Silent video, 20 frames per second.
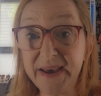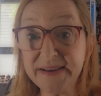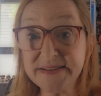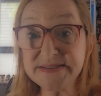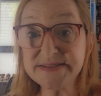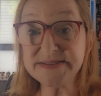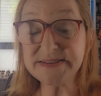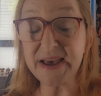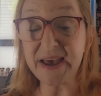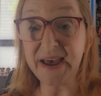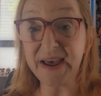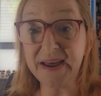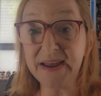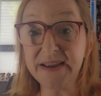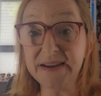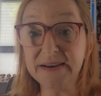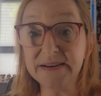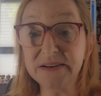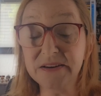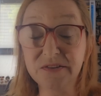base
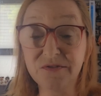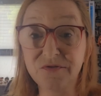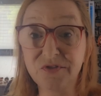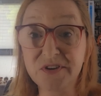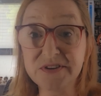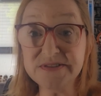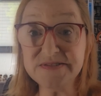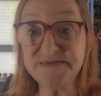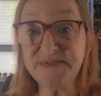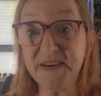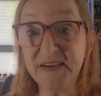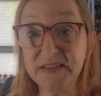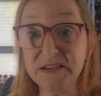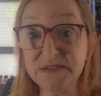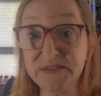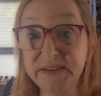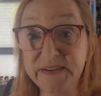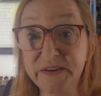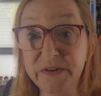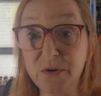and confronts
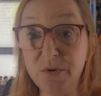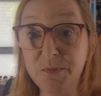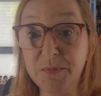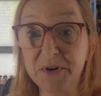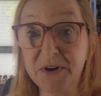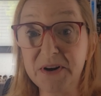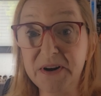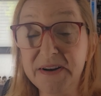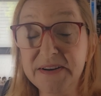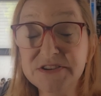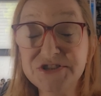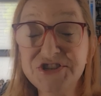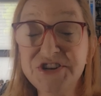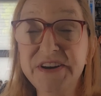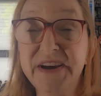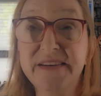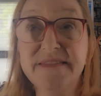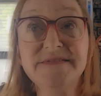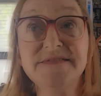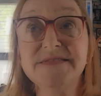Valerie Cooper, and she
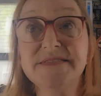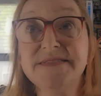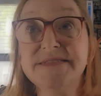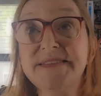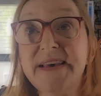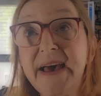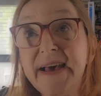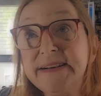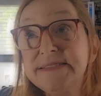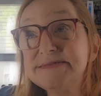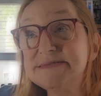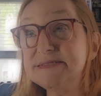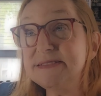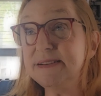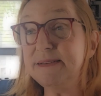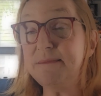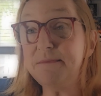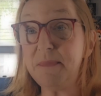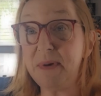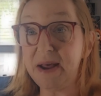gets this
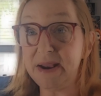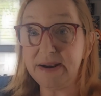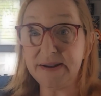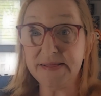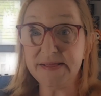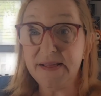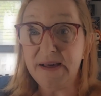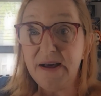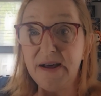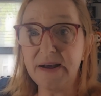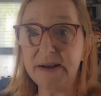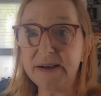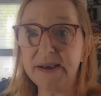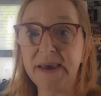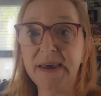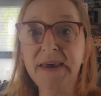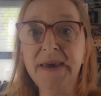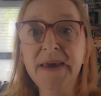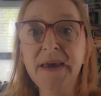excellent monologue,